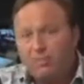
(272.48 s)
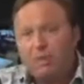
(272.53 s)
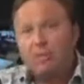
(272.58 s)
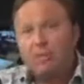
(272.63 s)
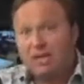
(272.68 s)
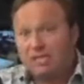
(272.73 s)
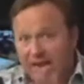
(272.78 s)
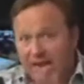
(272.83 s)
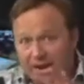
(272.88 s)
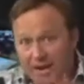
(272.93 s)

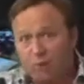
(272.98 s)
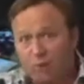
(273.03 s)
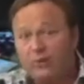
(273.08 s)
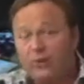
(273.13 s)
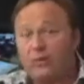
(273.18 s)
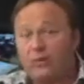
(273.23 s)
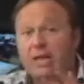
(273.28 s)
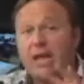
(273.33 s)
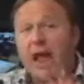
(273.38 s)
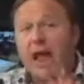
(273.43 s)
because I
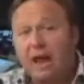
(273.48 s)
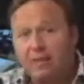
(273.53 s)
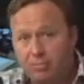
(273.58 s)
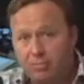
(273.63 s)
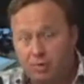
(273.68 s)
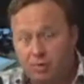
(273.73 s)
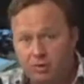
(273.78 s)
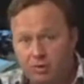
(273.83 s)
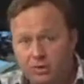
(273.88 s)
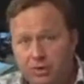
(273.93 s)
interviewed the
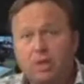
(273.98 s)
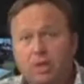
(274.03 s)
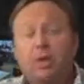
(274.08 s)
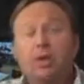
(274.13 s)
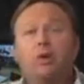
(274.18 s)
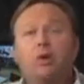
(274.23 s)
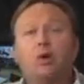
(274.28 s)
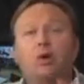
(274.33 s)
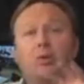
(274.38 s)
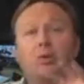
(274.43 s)
admirals
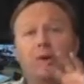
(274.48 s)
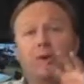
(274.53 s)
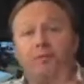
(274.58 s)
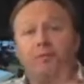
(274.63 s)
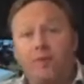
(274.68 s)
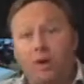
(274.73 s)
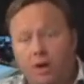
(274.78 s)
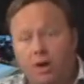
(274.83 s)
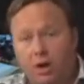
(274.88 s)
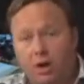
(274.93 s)
who were
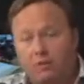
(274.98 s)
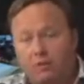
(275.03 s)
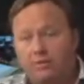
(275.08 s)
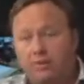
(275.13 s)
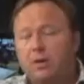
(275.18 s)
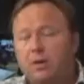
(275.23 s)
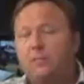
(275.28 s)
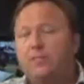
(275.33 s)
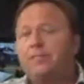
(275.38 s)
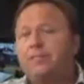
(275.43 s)
involved
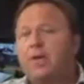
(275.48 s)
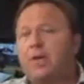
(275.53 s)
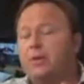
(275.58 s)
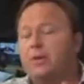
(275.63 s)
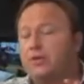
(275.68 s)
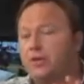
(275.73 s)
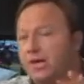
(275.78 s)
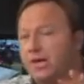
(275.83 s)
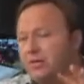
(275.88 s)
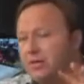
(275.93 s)
and
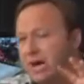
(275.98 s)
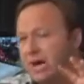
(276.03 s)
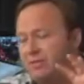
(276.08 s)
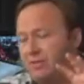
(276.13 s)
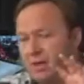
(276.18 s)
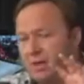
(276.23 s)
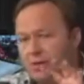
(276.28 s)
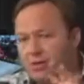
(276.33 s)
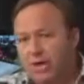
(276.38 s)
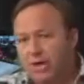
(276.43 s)
the judge
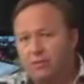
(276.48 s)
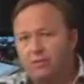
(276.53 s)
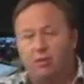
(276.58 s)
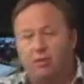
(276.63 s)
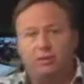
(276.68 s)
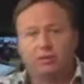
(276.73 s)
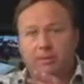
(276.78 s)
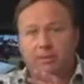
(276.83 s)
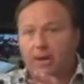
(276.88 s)
advocate generals.